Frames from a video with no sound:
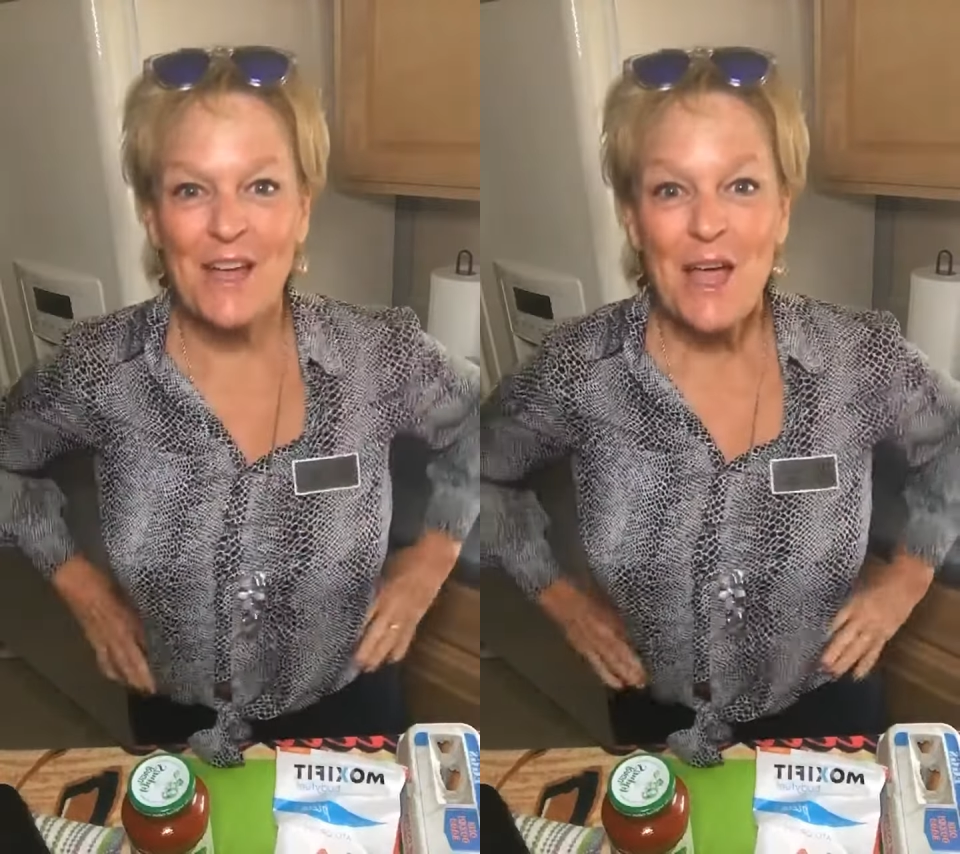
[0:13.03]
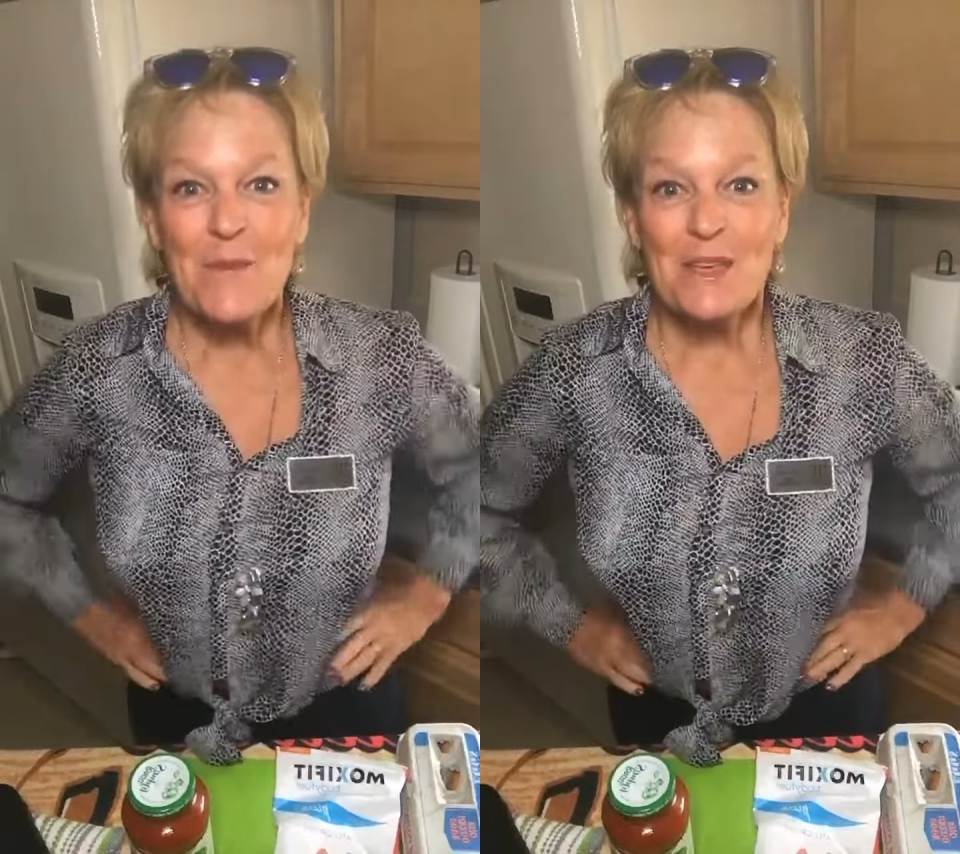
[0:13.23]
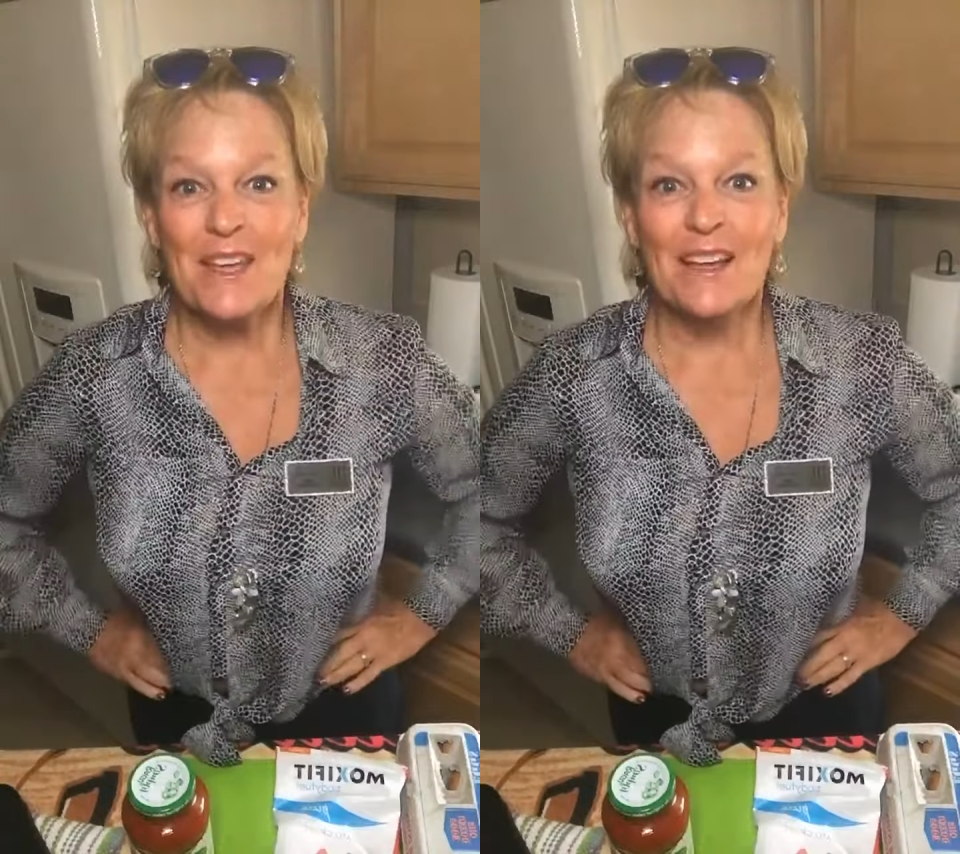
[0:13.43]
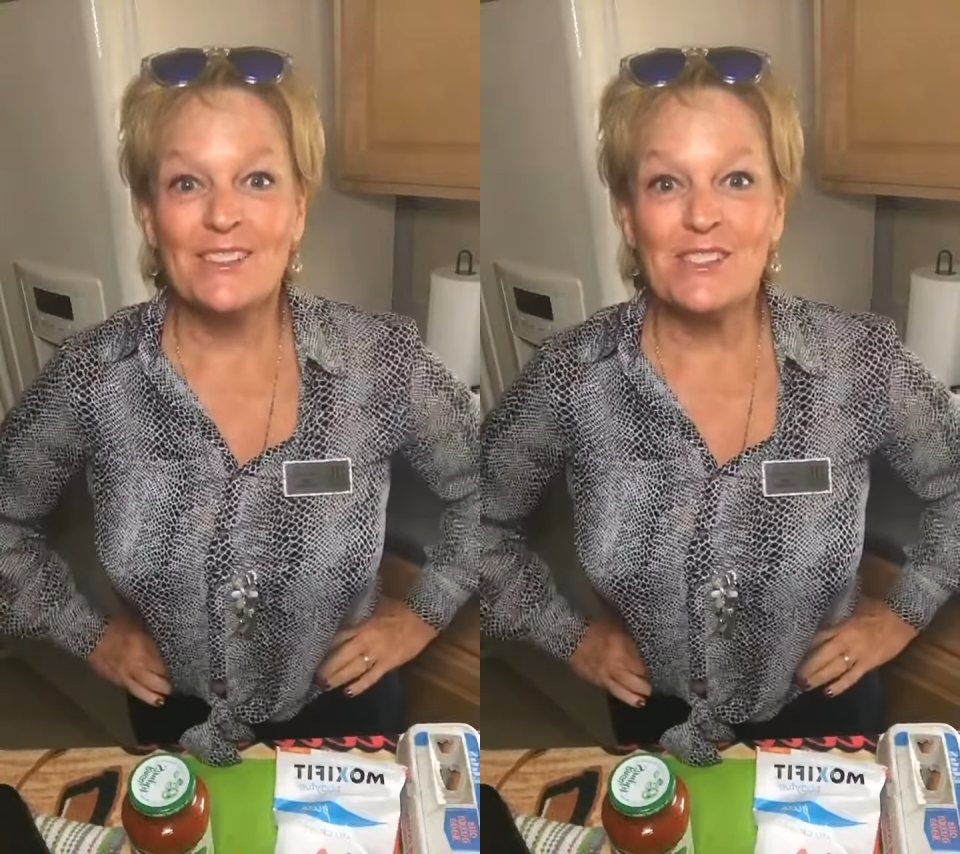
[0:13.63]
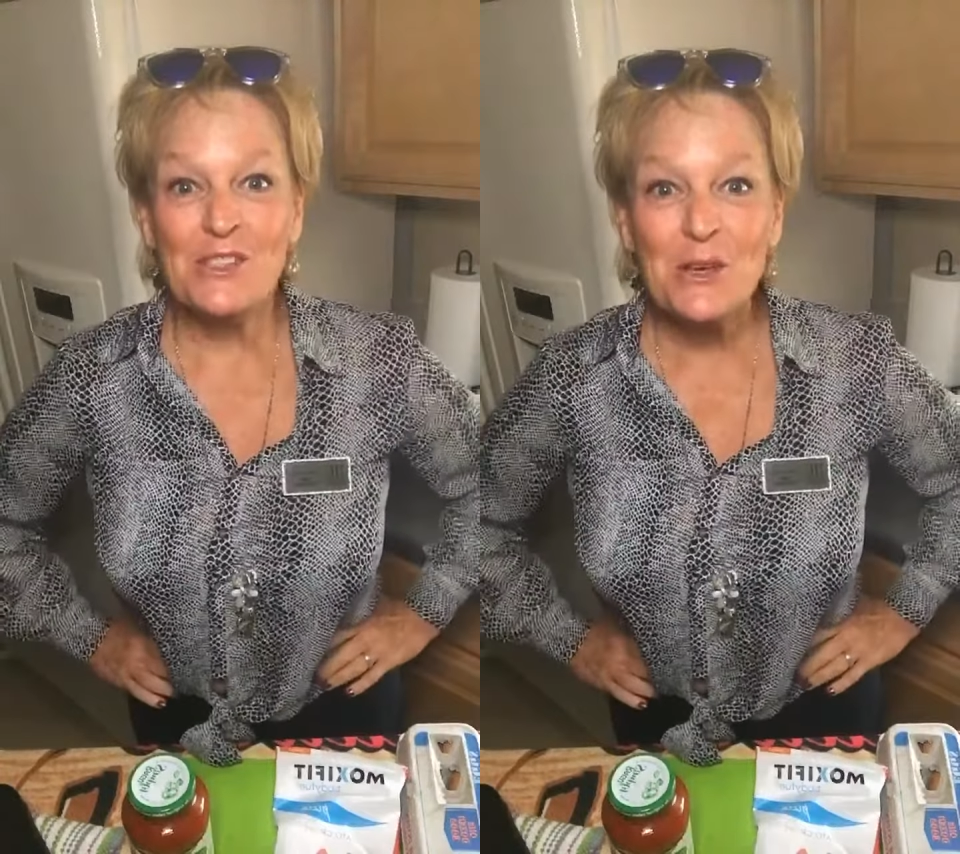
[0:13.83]
because
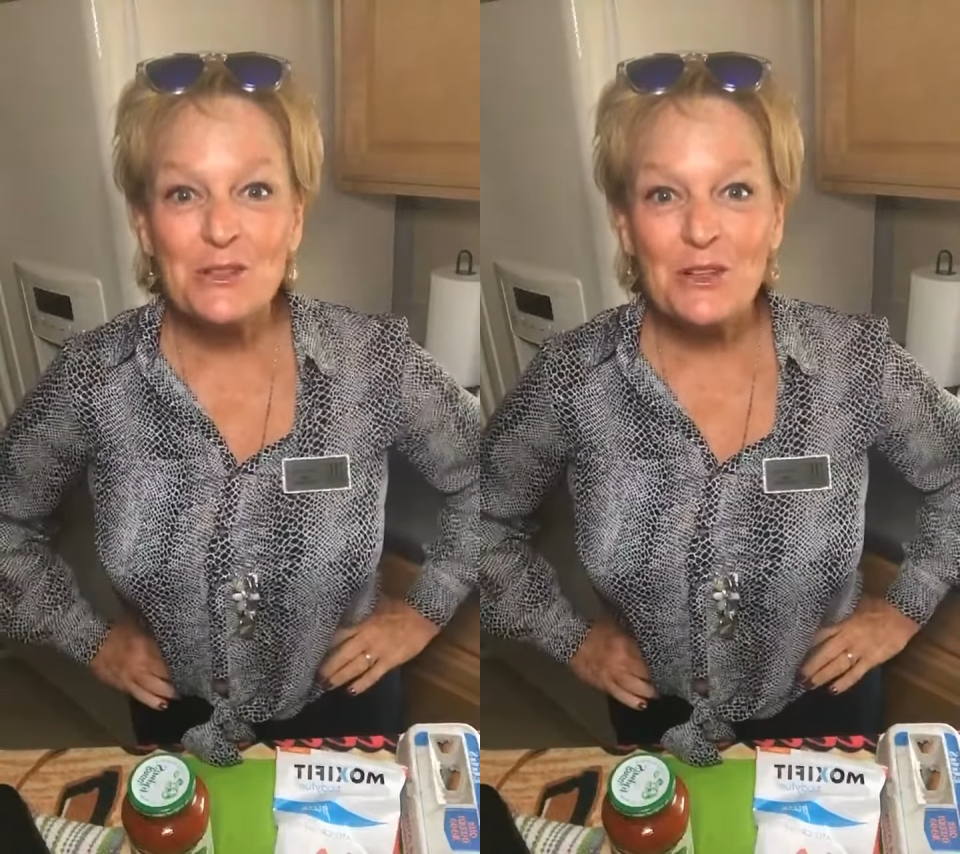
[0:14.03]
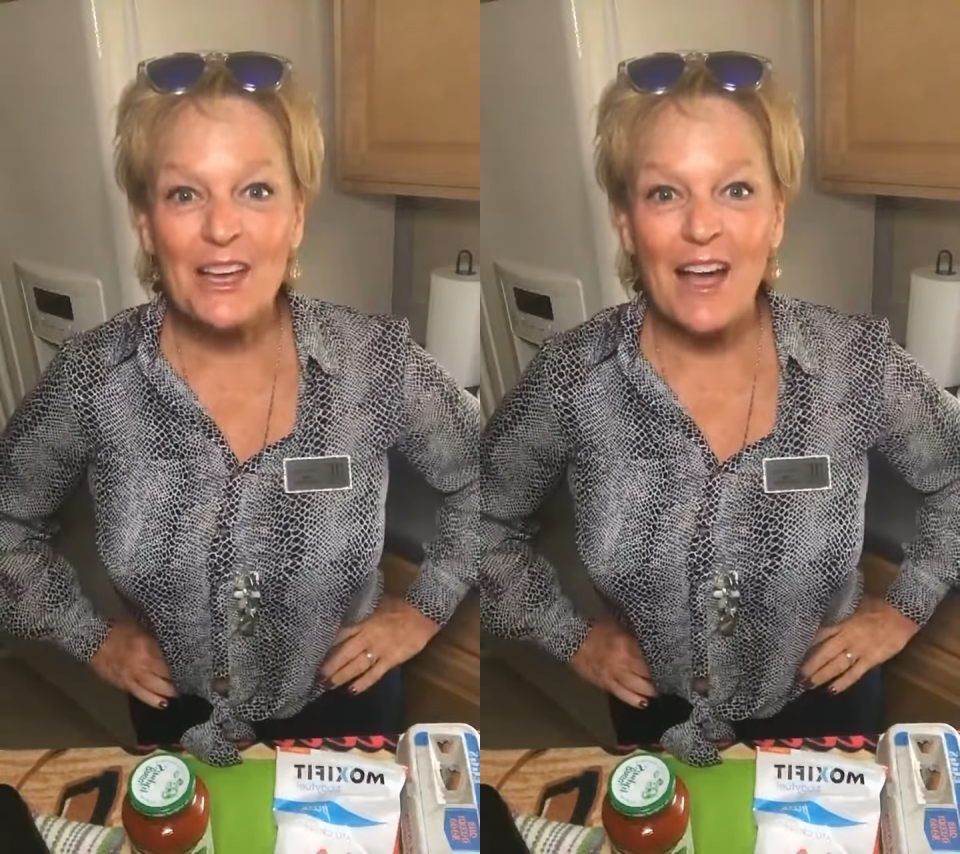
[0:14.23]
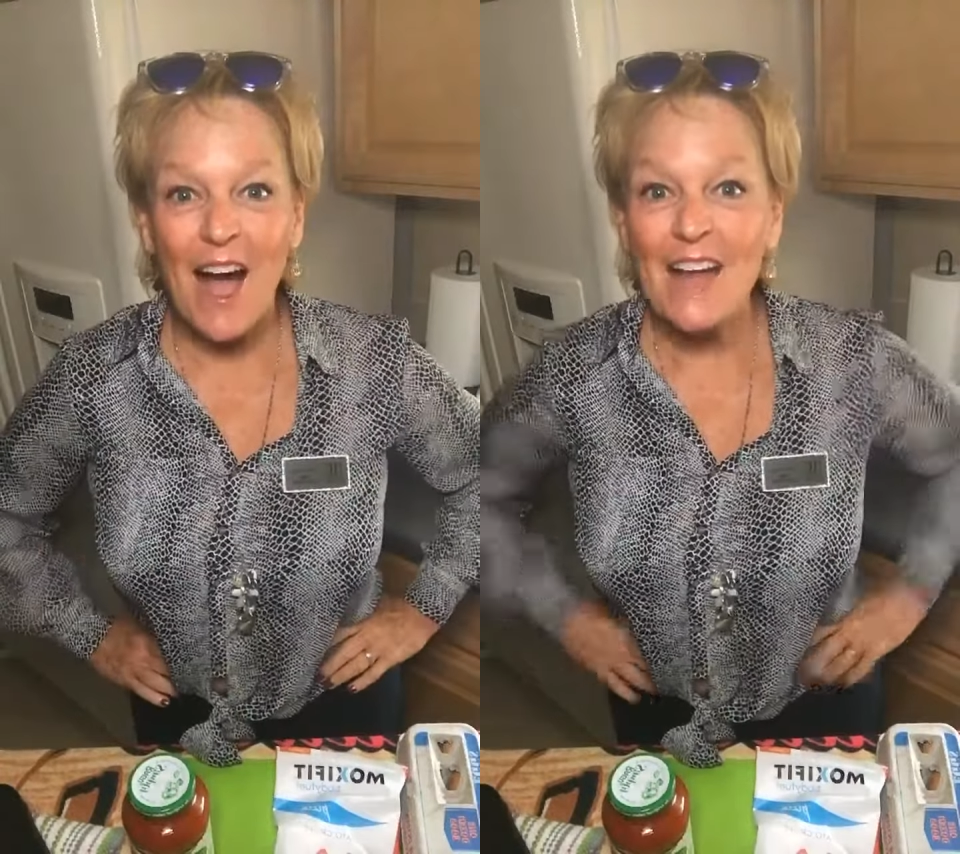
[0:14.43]
usually I